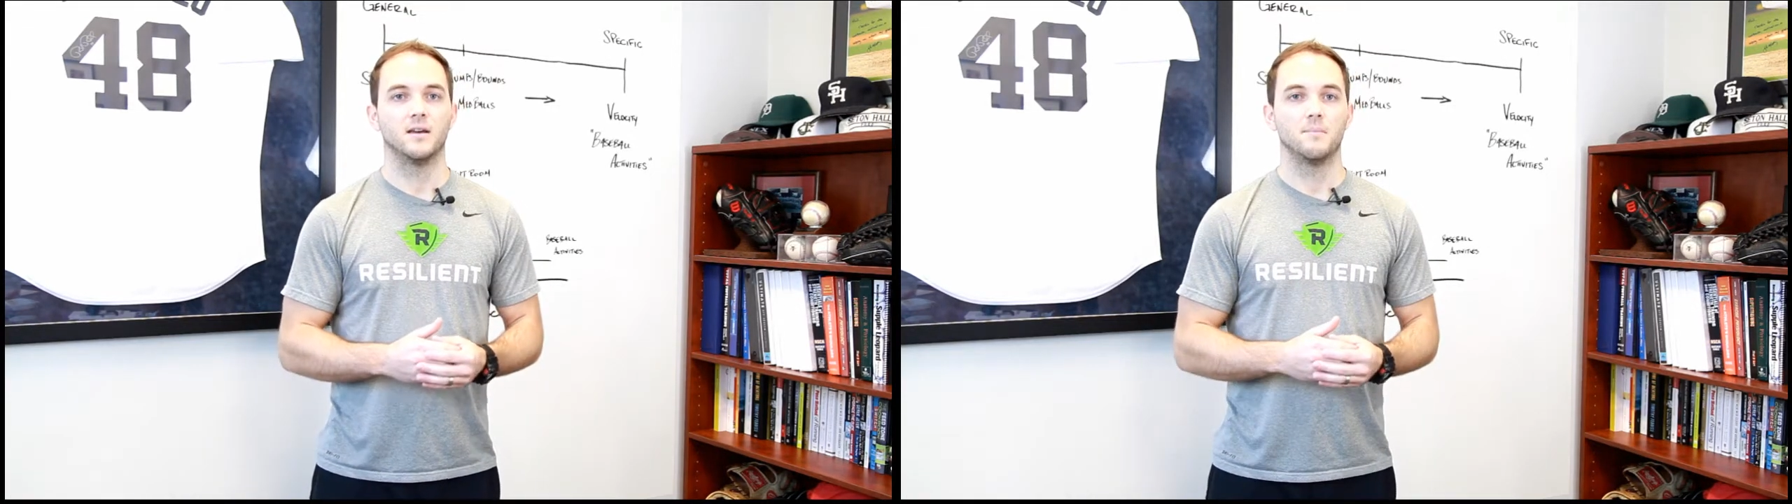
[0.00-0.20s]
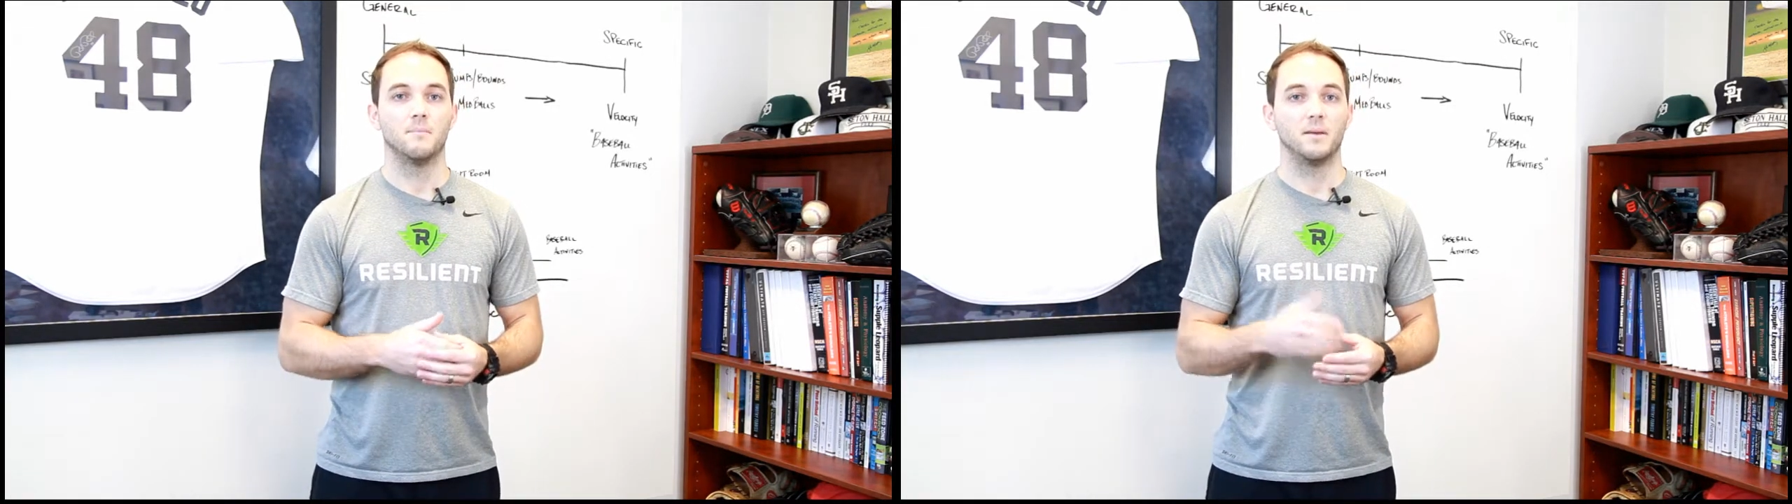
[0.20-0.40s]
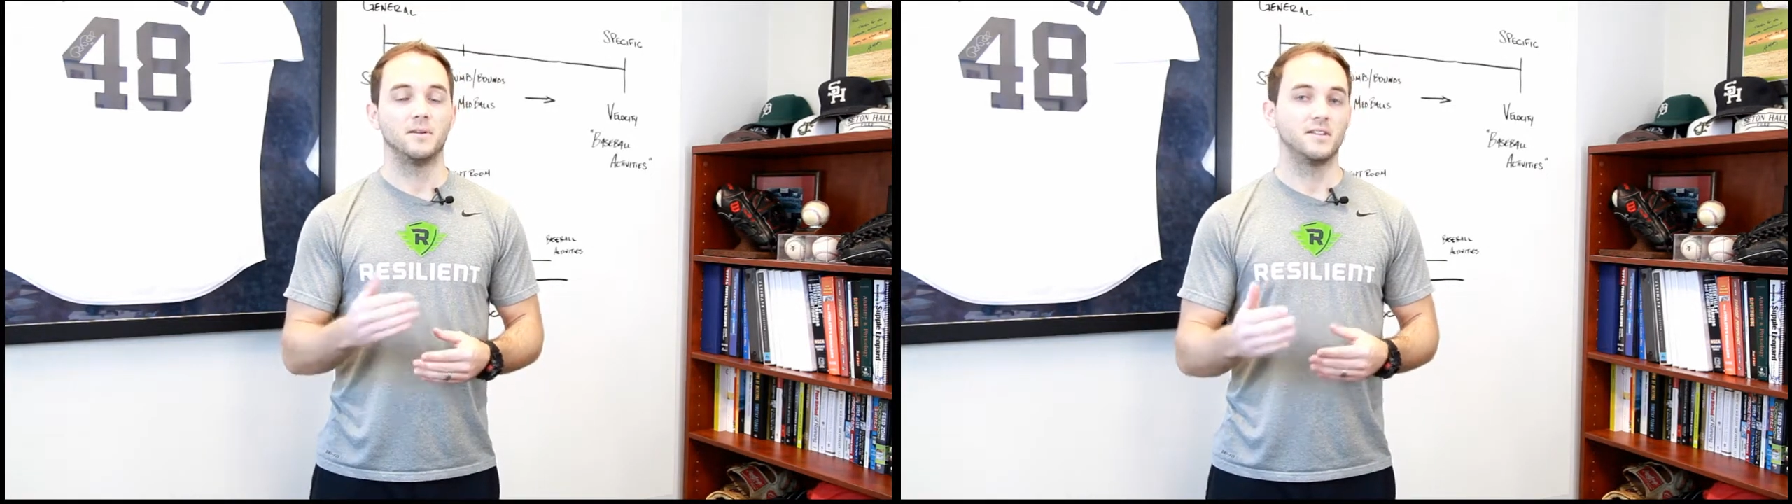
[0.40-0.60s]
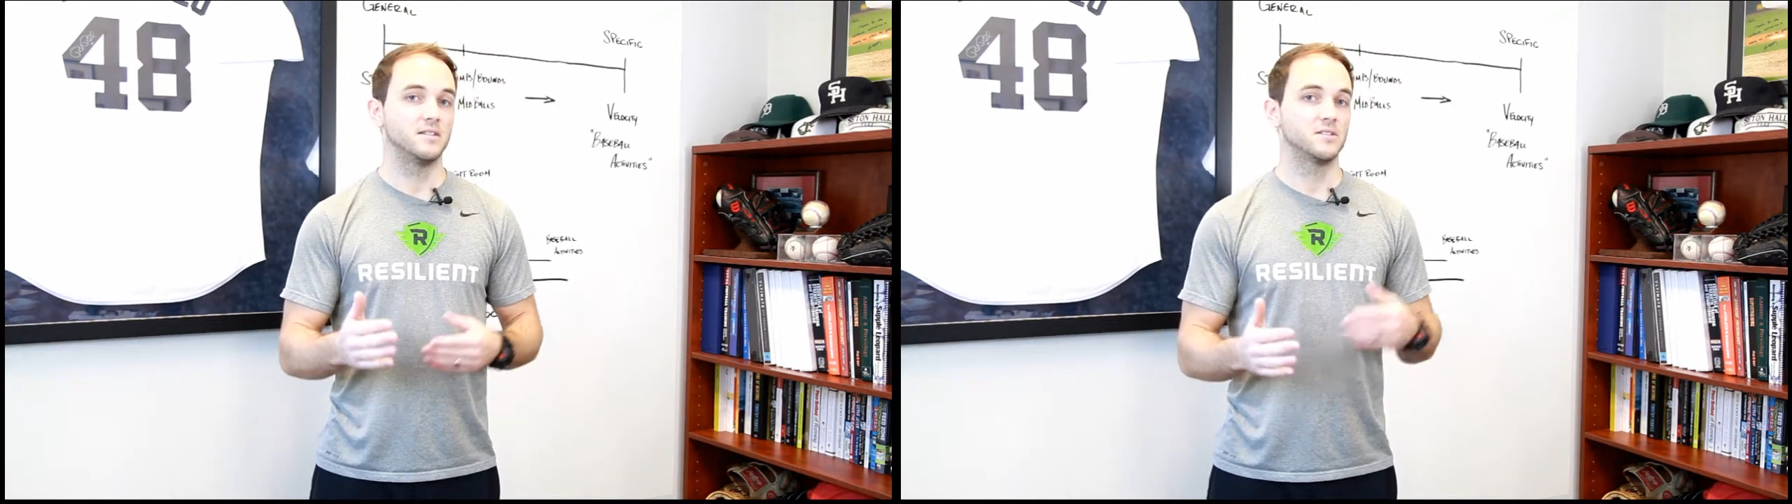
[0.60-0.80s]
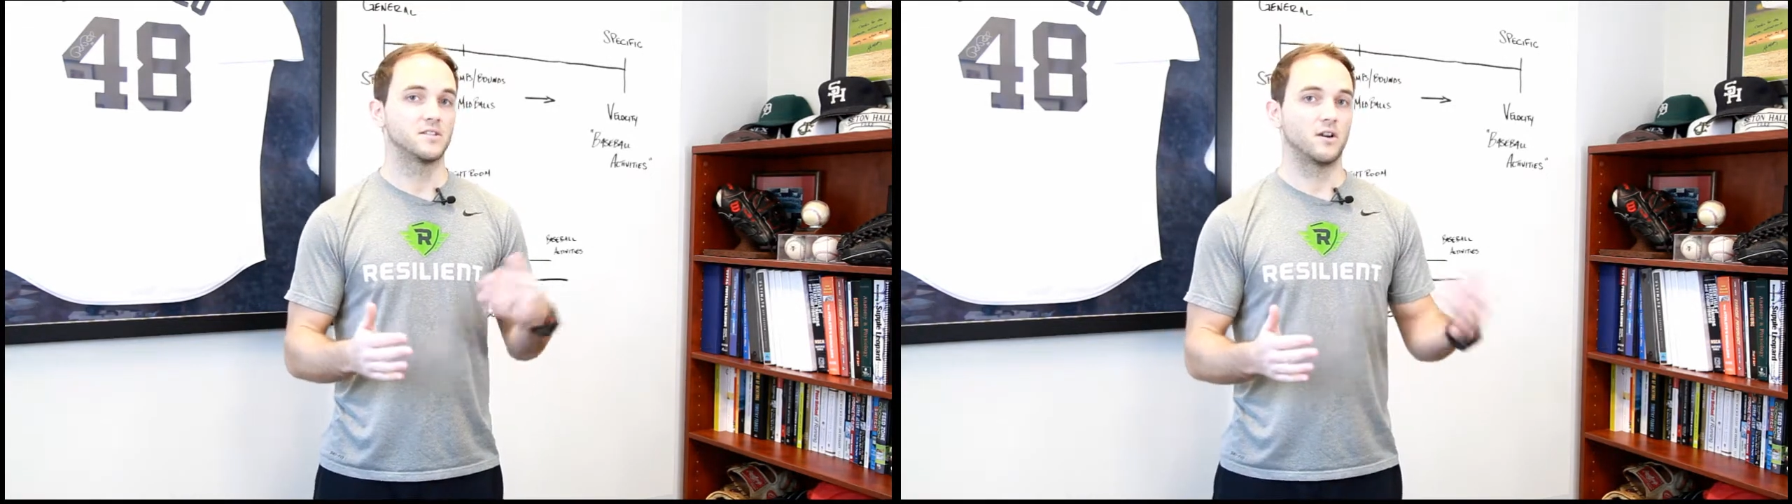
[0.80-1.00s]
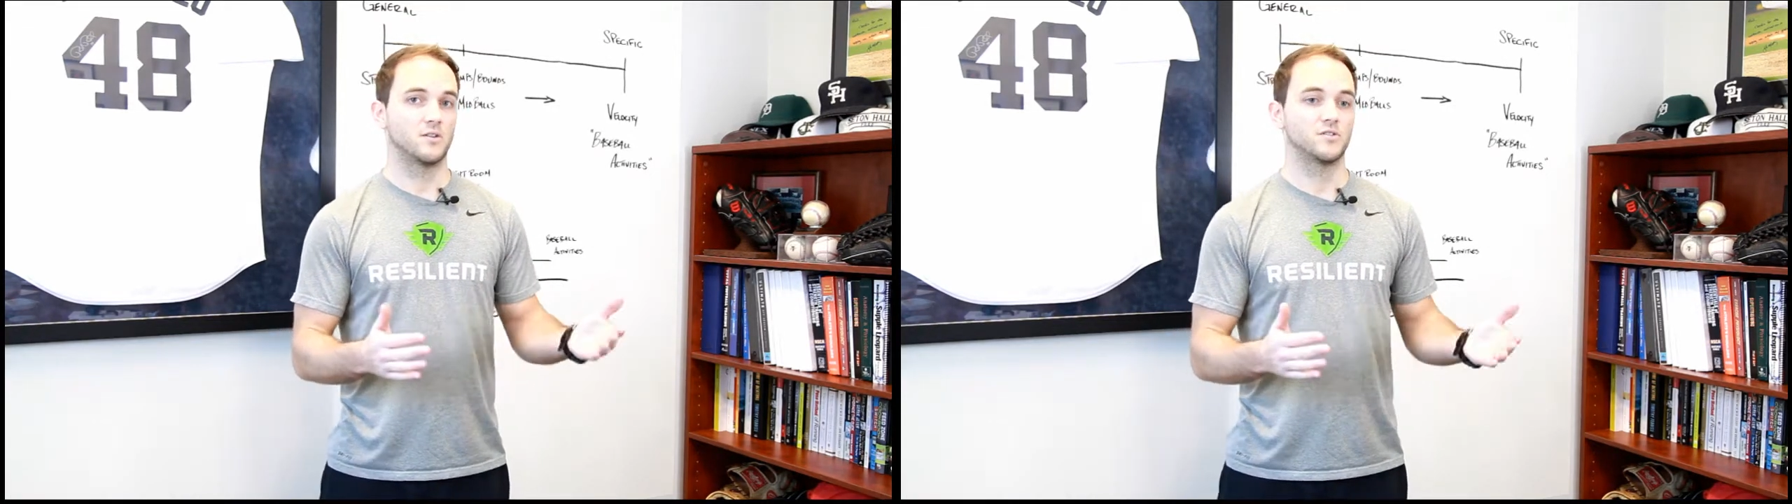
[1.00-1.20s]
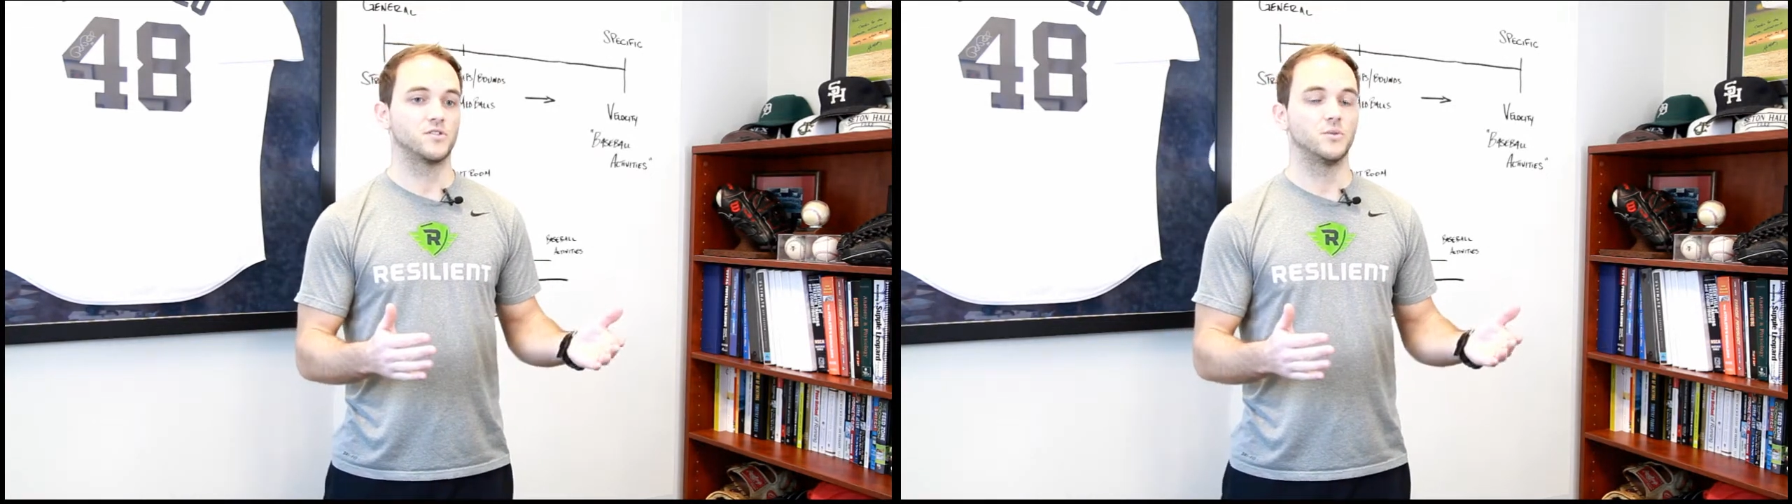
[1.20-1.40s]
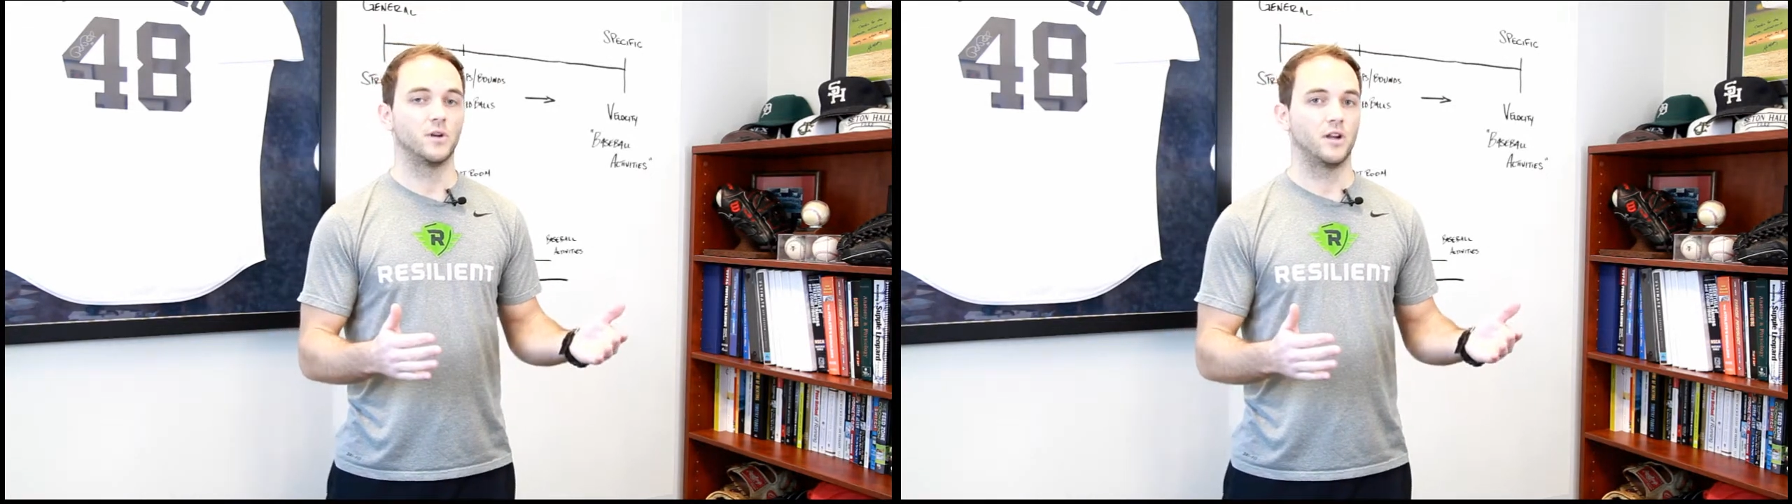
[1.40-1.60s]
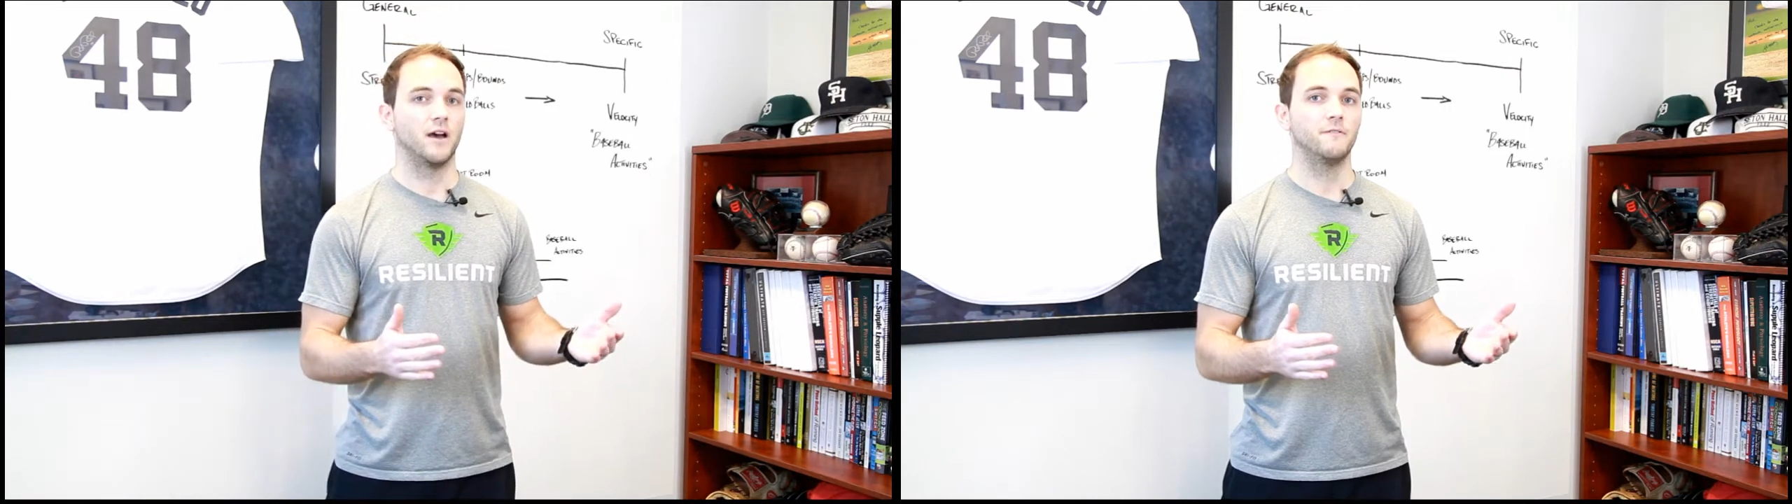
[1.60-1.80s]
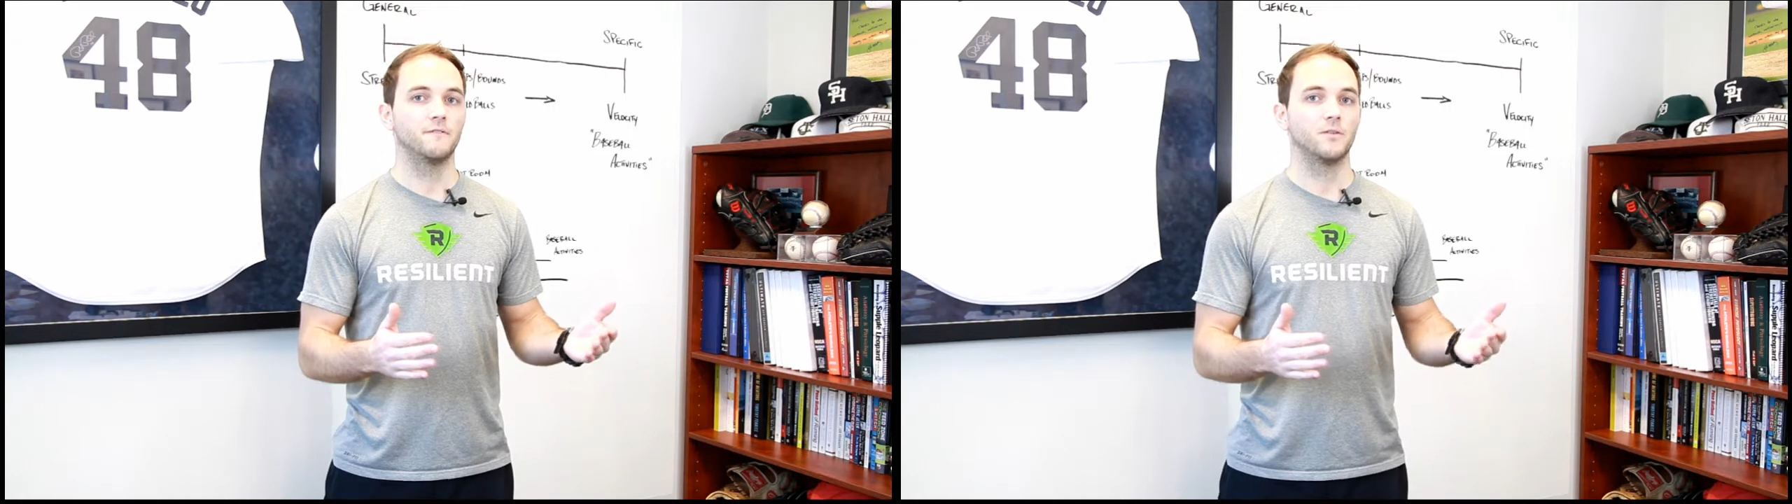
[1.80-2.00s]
maybe didn't start soon enough,